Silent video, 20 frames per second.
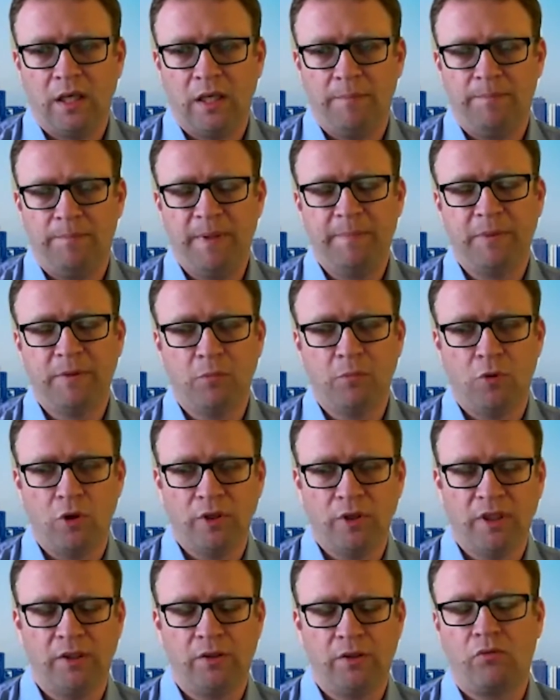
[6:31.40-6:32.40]
people
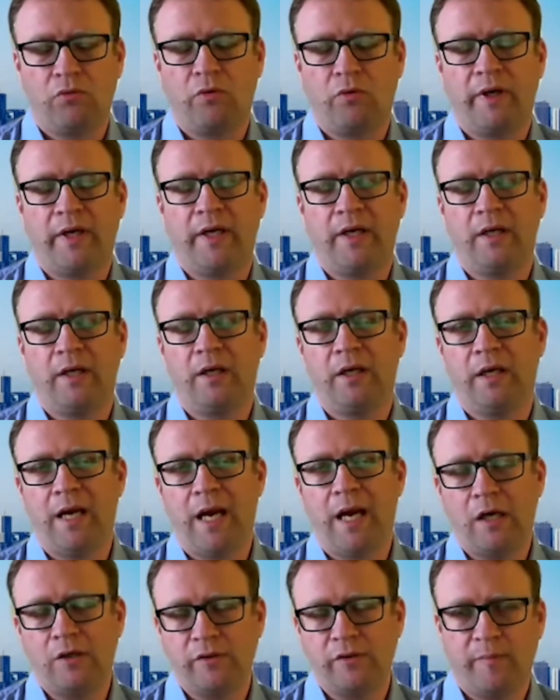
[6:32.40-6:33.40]
monitoring,
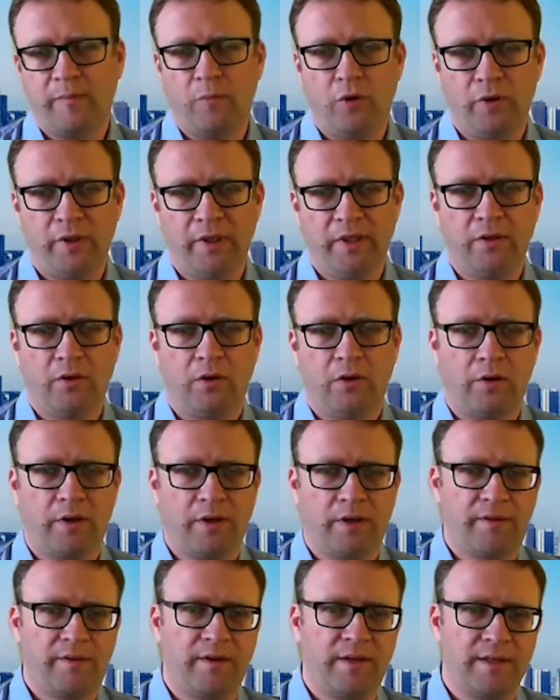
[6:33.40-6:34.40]
health
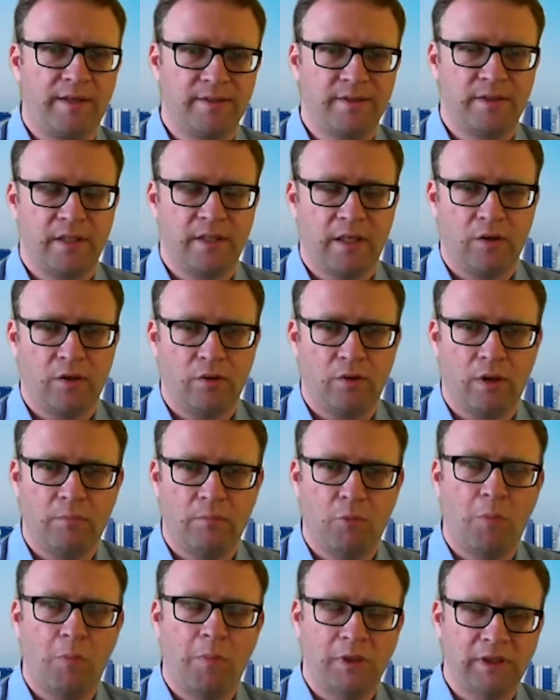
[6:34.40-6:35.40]
monitoring things,
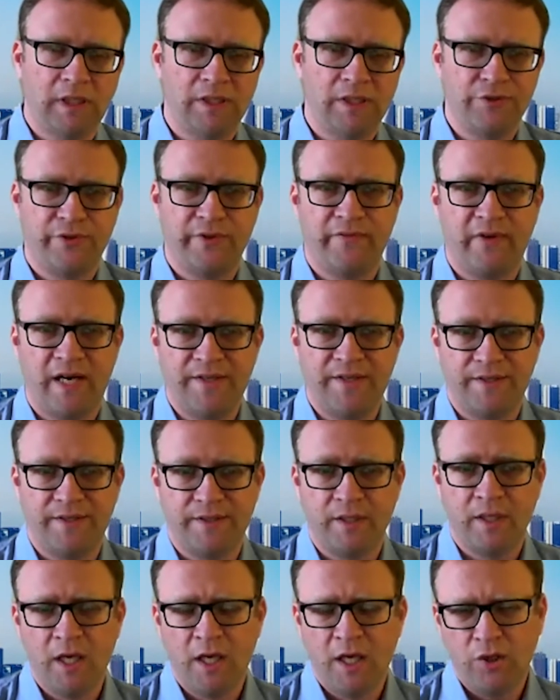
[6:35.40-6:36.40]
mobile health
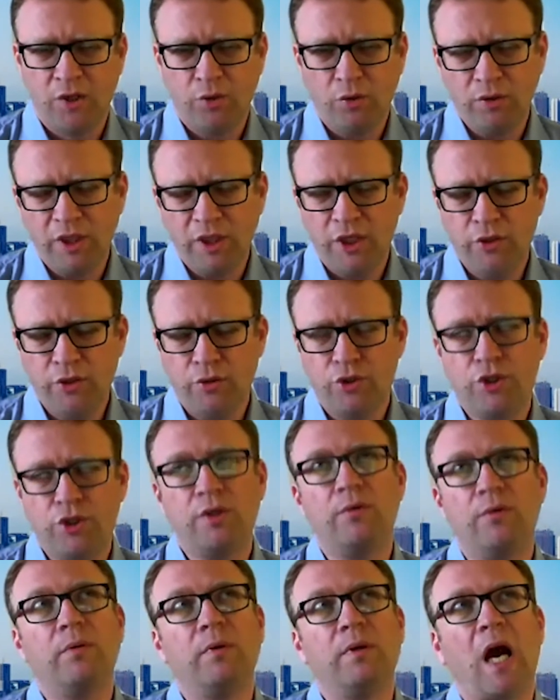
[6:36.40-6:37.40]
devices. Not a
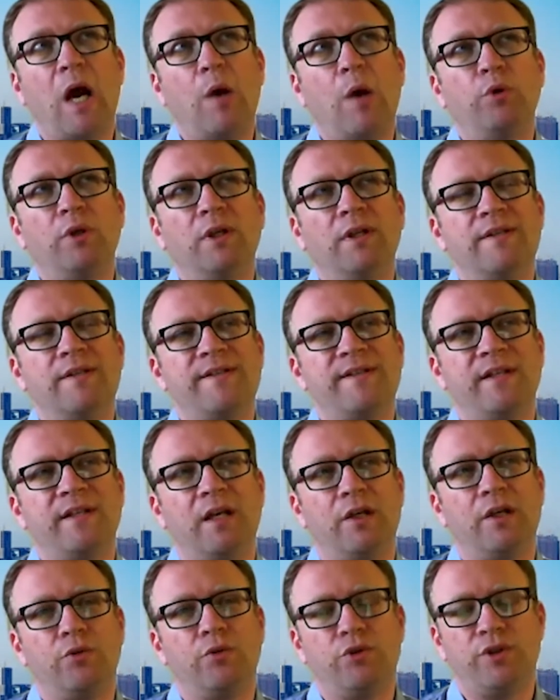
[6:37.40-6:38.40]
huge, I wouldn't see
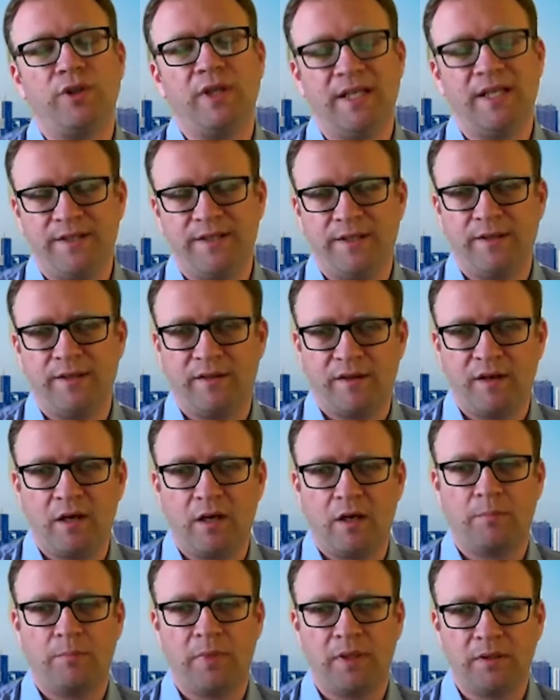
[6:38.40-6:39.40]
a huge density
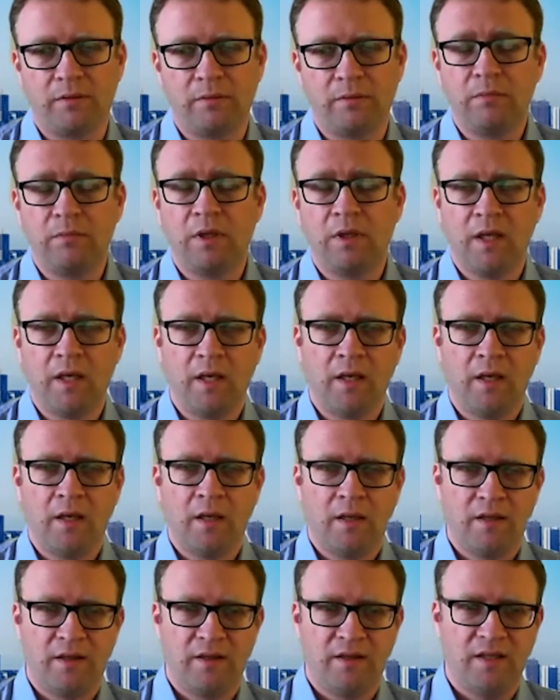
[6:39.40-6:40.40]
there, but
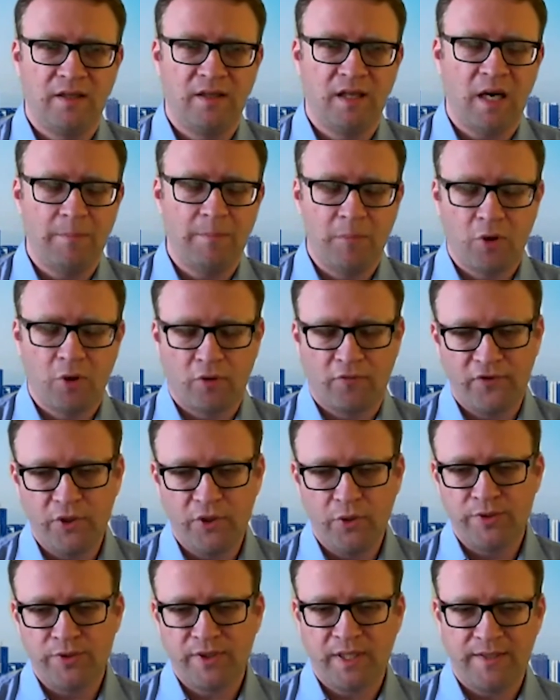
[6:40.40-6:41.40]
the number of
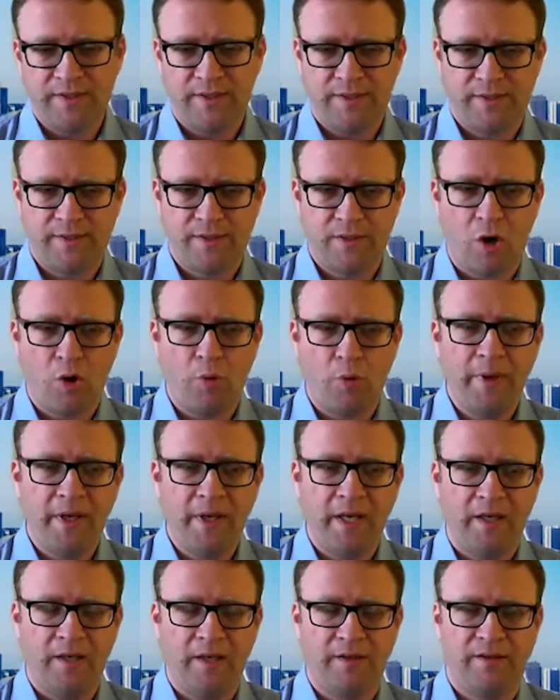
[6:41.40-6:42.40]
use cases is so
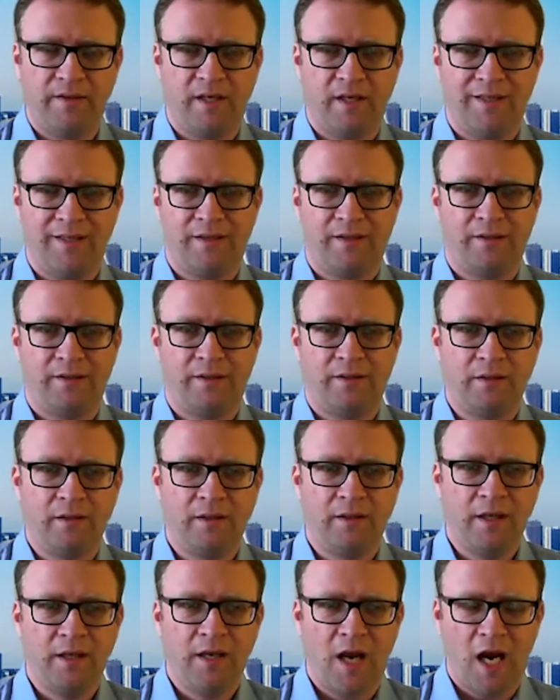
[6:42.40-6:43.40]
big that
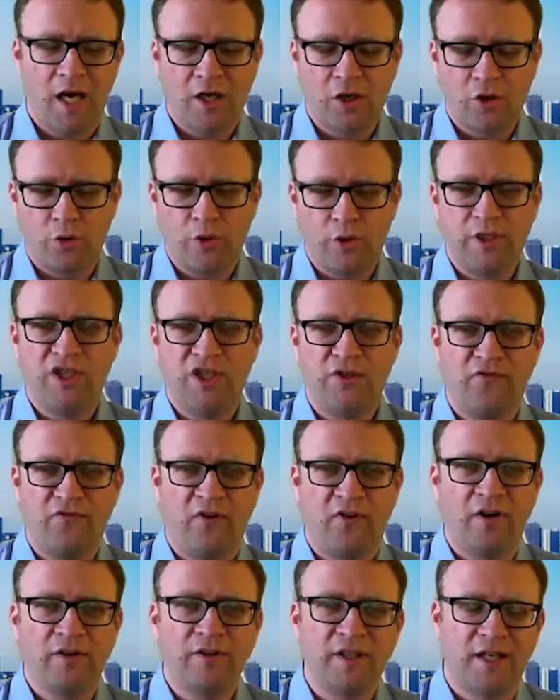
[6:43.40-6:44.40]
across each
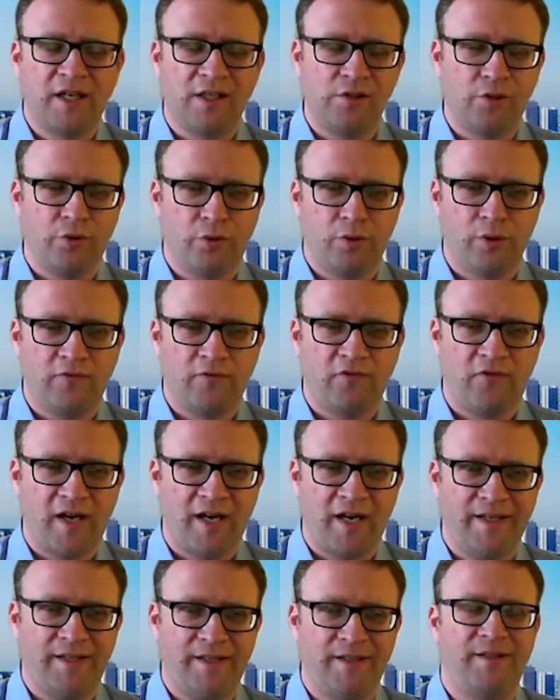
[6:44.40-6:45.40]
vertical you could
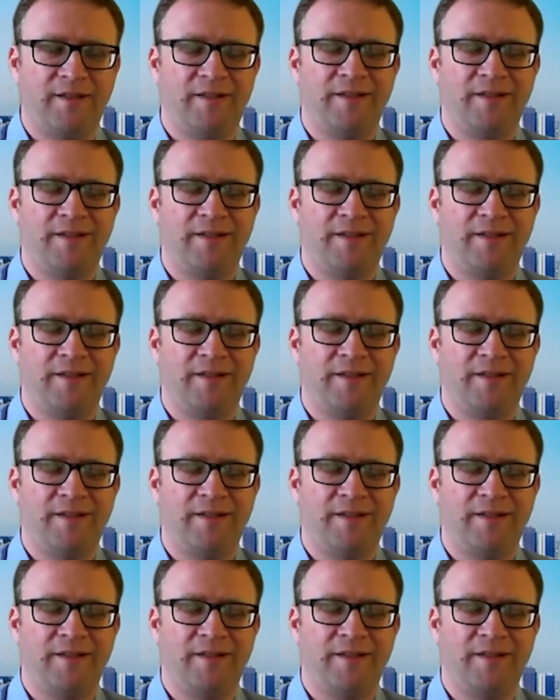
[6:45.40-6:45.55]
find